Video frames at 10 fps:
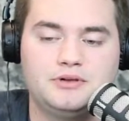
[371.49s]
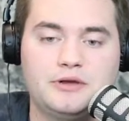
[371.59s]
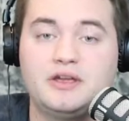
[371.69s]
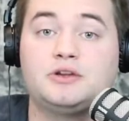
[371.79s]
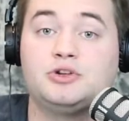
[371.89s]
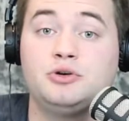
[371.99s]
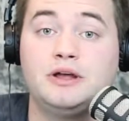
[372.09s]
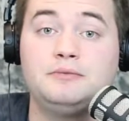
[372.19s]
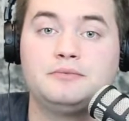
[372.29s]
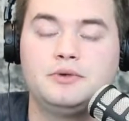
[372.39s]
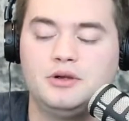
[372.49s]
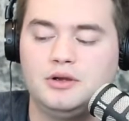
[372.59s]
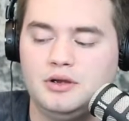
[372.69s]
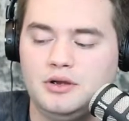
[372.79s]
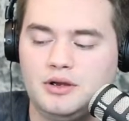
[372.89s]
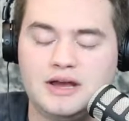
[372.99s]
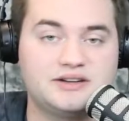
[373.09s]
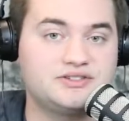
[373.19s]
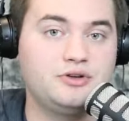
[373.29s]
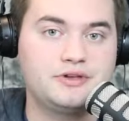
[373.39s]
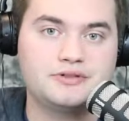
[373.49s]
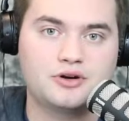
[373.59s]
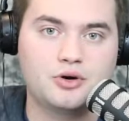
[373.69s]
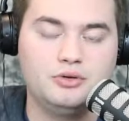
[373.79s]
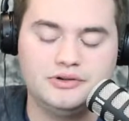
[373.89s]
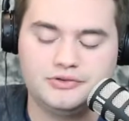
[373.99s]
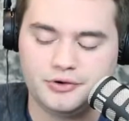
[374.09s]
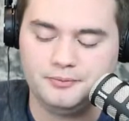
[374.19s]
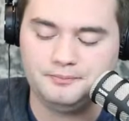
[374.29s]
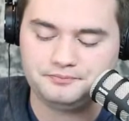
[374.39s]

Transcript: Now they could do it, and I still think they're going to.